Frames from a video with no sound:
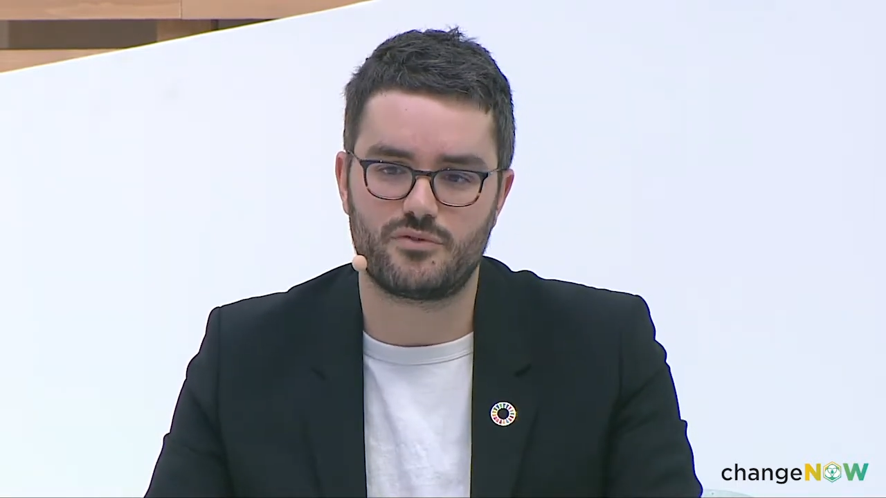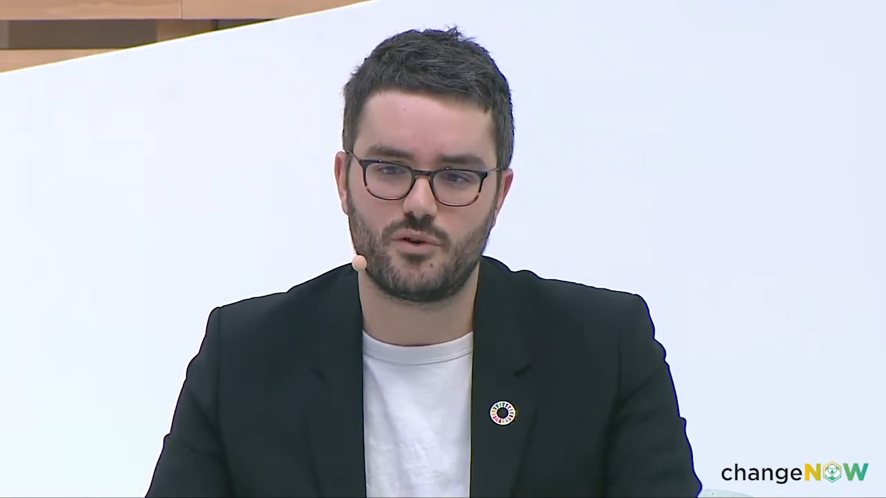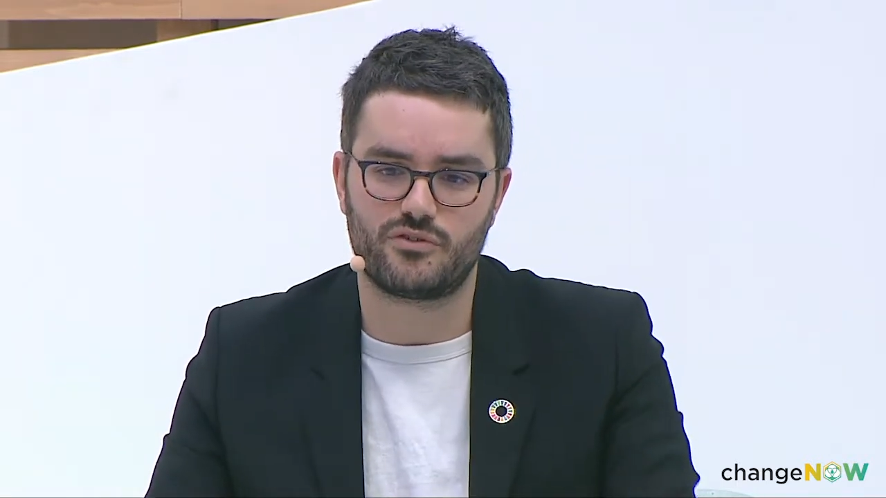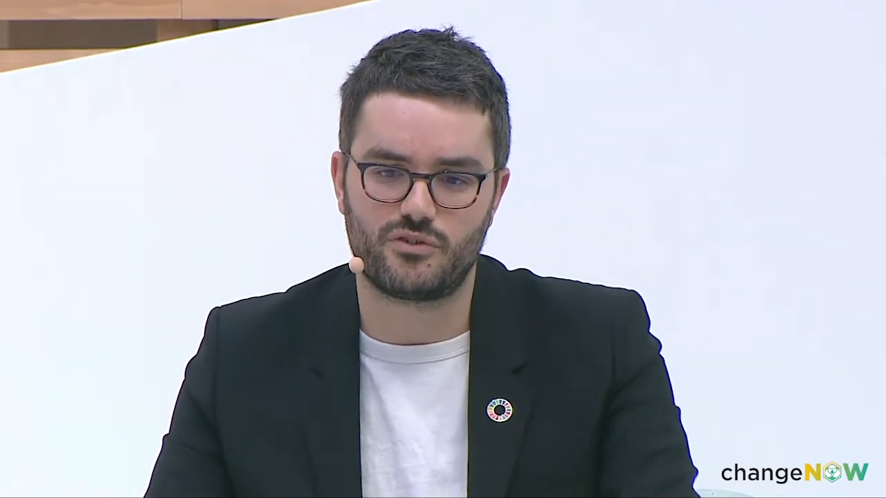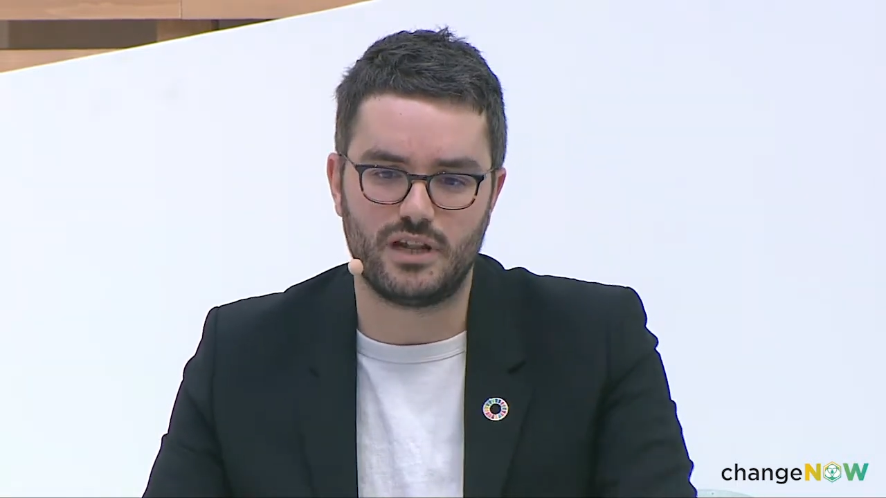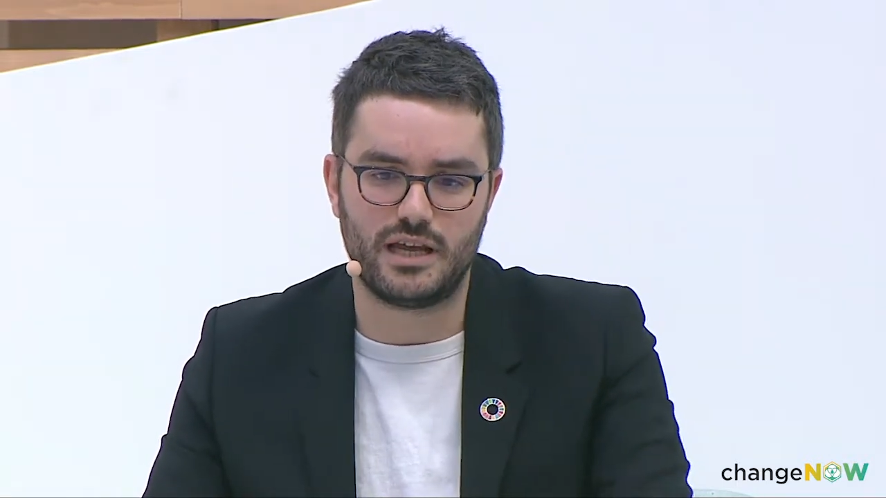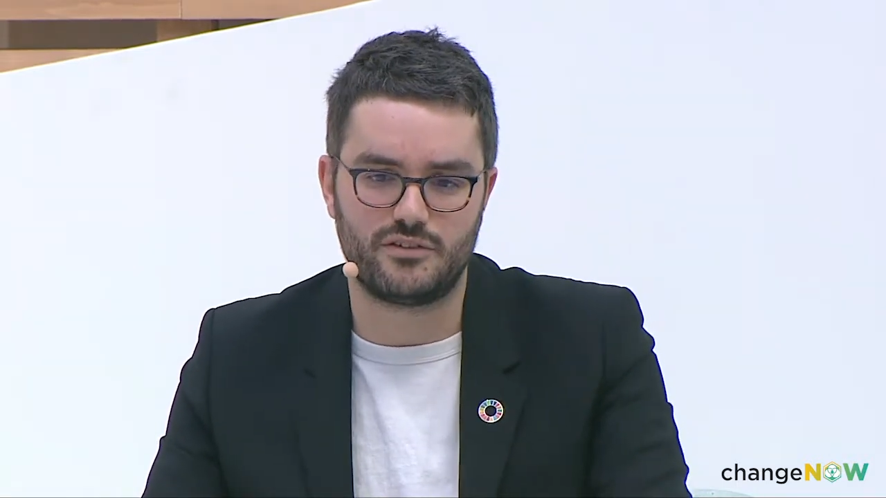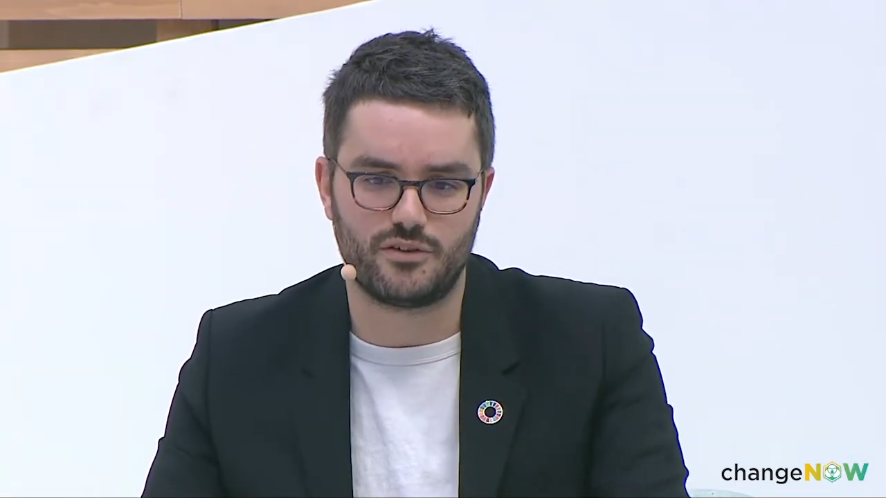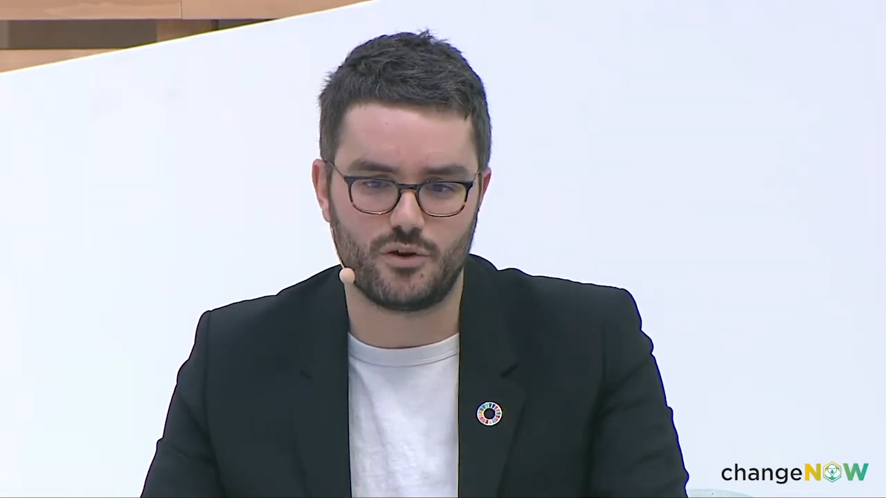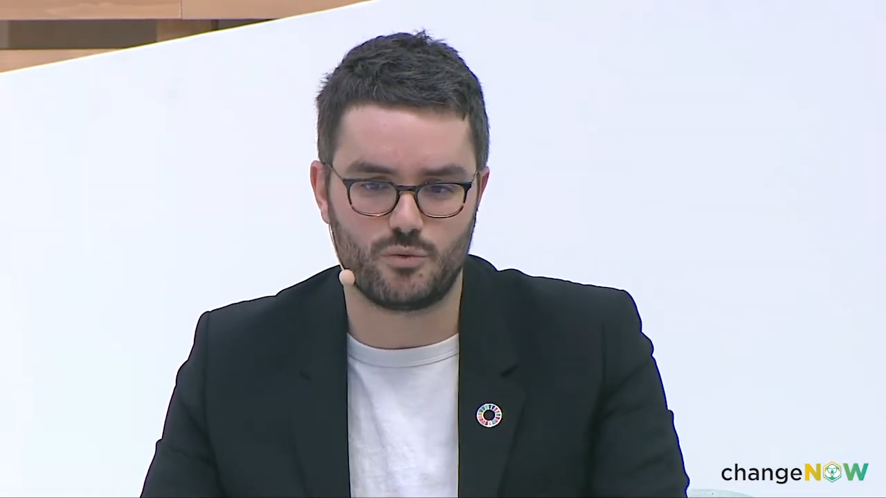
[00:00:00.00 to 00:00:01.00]
also led
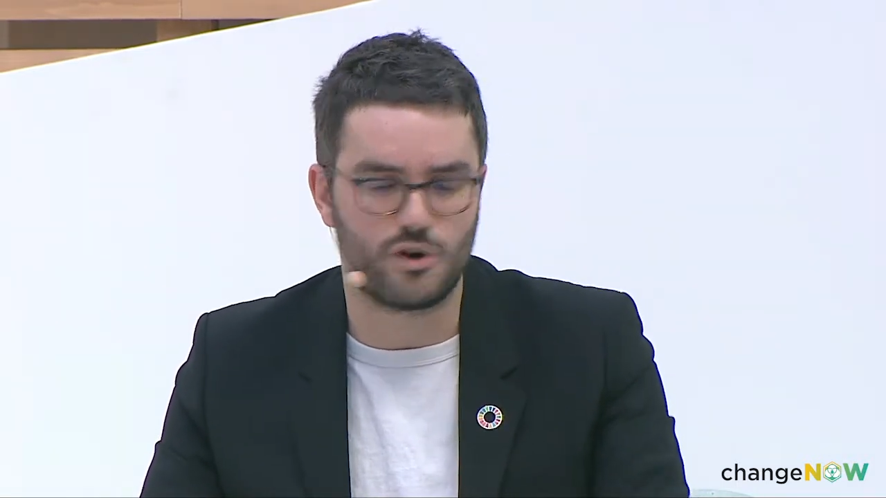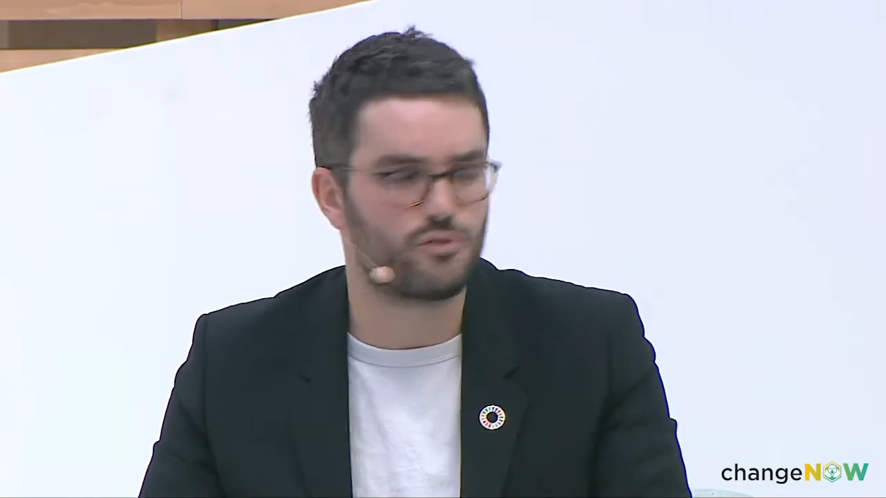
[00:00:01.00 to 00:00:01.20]
a work